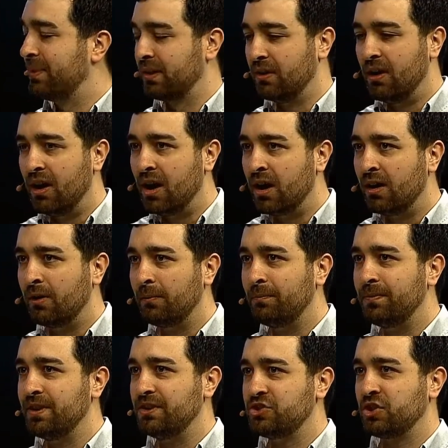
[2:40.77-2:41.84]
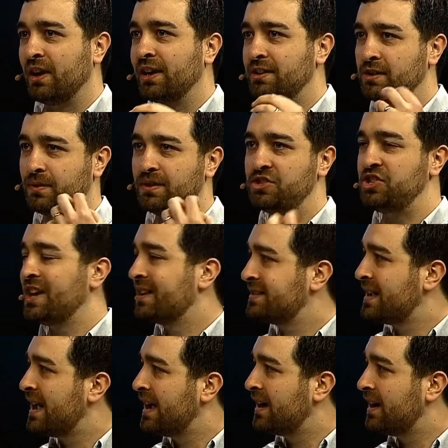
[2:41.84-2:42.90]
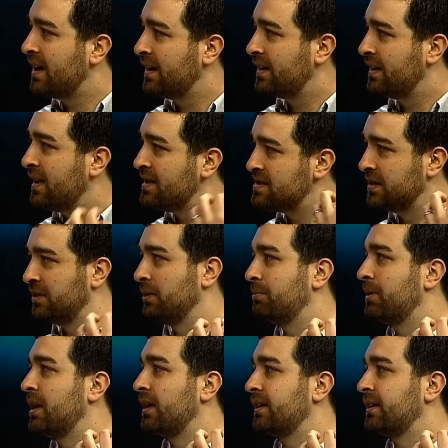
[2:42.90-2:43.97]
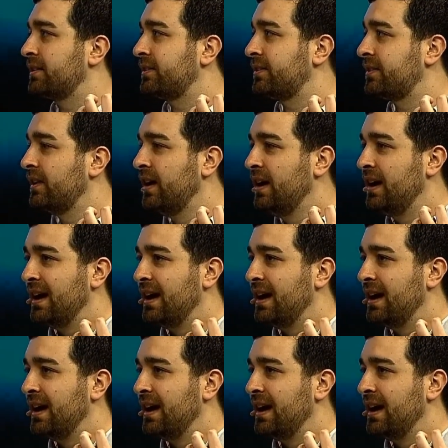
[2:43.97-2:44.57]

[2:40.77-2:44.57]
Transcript: they're all trying to inject AI into their products